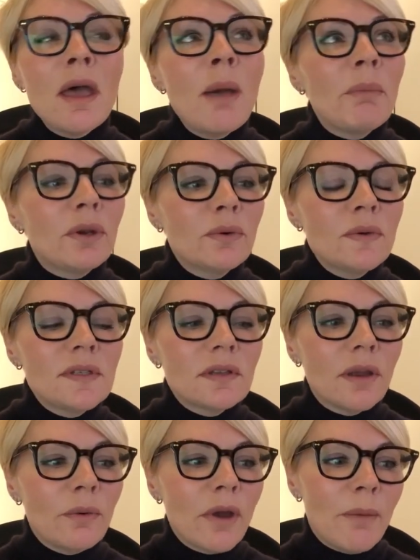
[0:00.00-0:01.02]
but
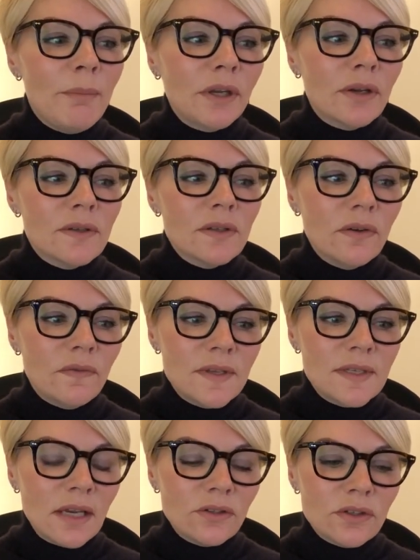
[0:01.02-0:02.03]
also um, because of
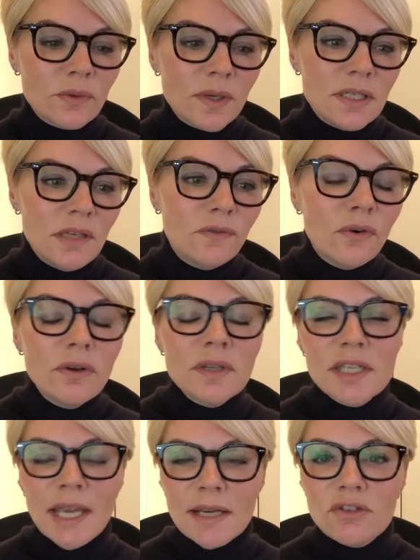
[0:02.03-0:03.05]
the Section 24
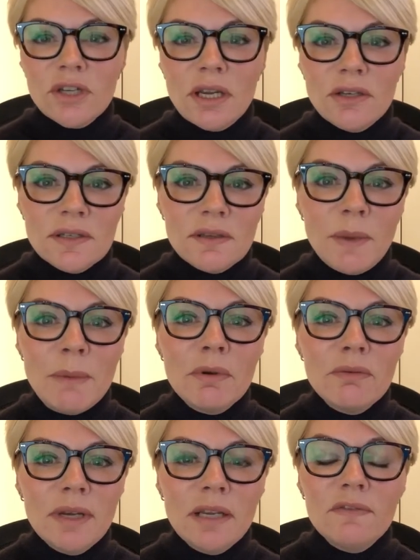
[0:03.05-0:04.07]
and the tax changes. So
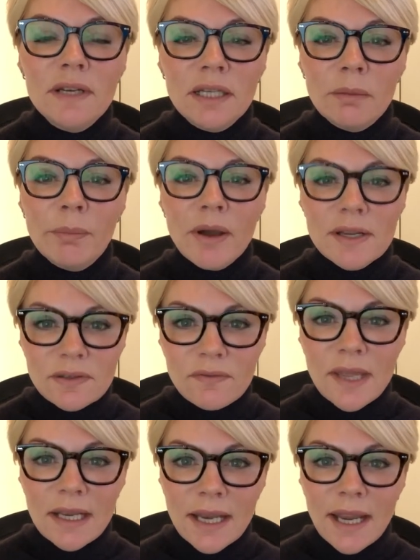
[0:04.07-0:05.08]
people are really feeling the bite
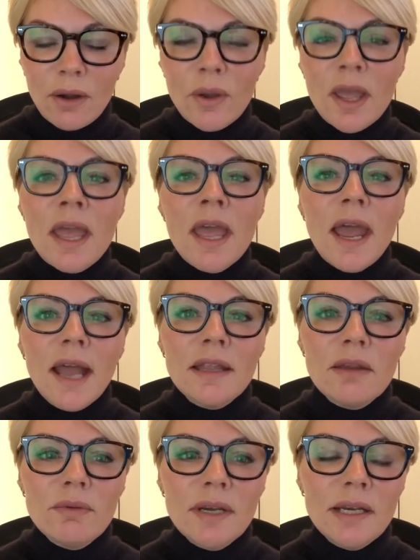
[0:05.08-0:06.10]
of that now,
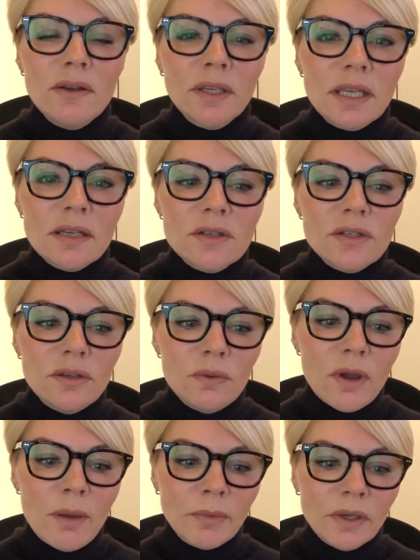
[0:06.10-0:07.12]
and they're really looking
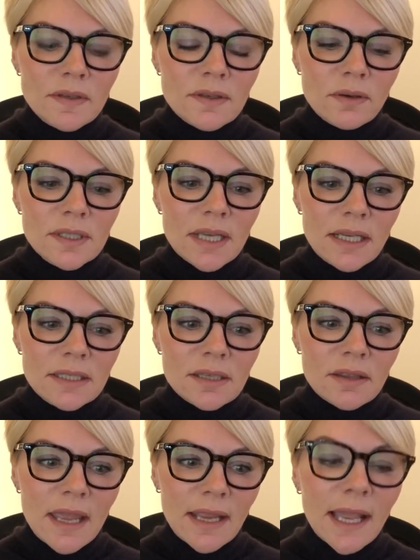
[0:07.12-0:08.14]
to um,
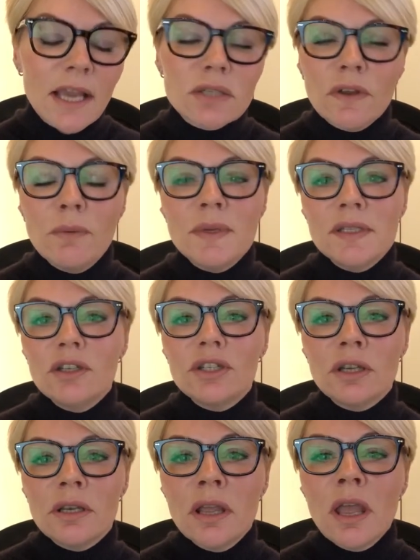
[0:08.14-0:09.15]
consolidate their cash flow
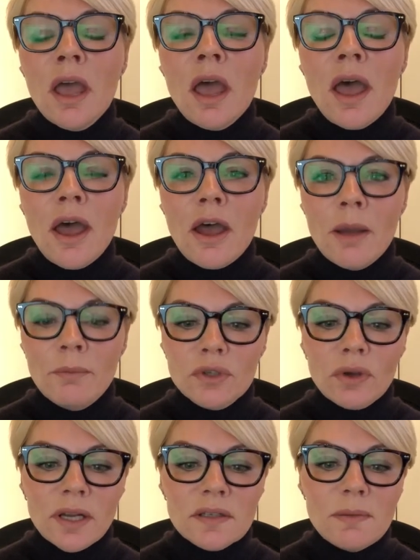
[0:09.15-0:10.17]
position, um,
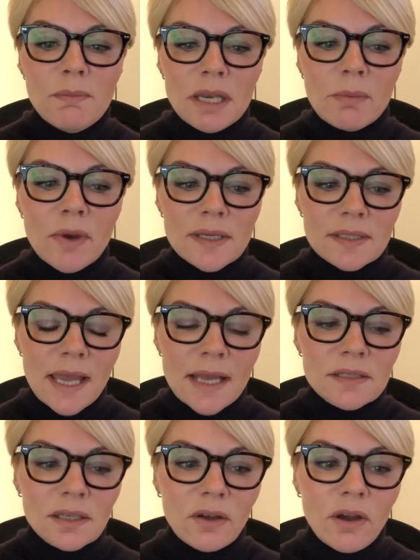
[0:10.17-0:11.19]
trying to minimise
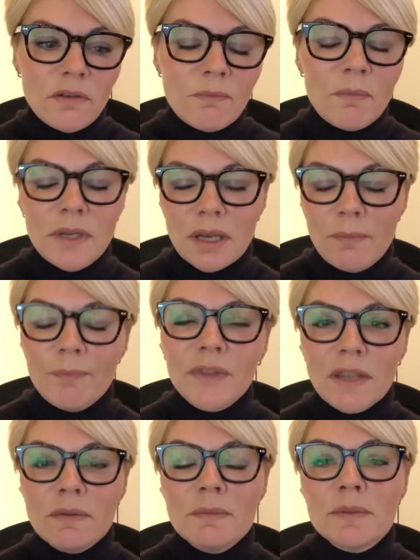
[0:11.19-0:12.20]
that to kind of you know
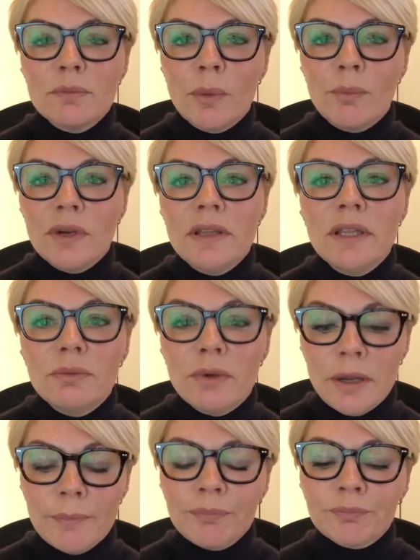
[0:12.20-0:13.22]
give them some more breathing
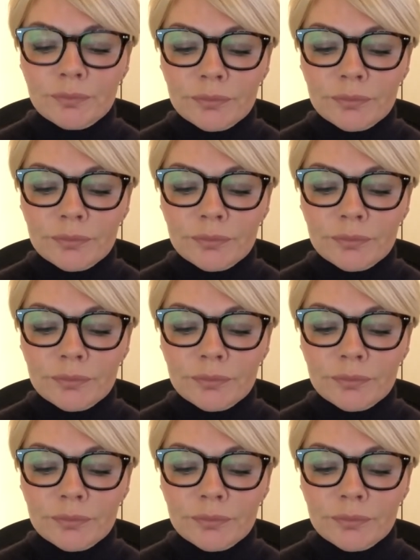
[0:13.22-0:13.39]
room.